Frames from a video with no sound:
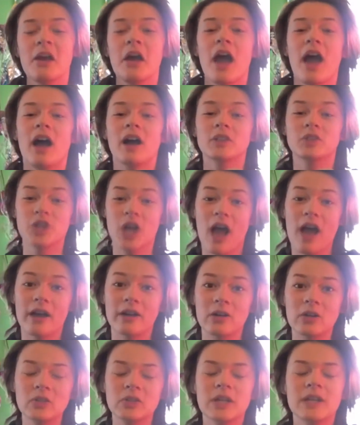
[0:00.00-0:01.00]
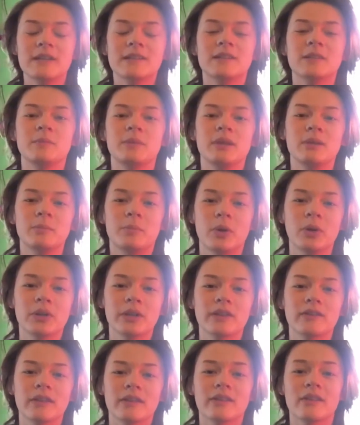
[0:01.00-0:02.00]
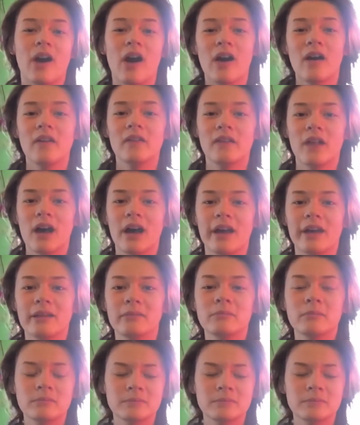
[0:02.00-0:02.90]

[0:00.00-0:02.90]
a child, to be putting this online